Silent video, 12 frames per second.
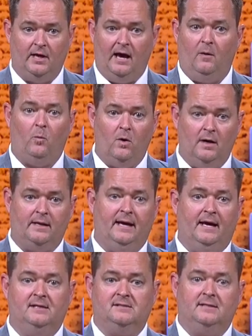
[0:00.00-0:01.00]
I want
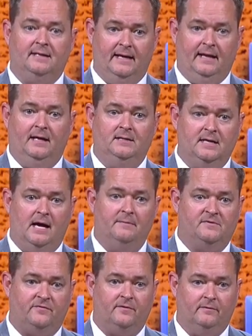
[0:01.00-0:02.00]
guys to get head
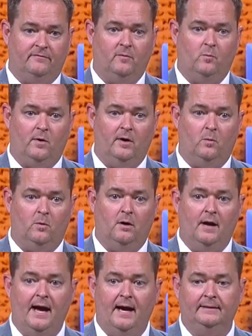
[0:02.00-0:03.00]
jobs from where we're
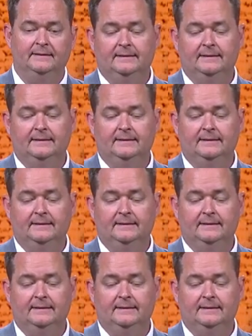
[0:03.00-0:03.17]
at,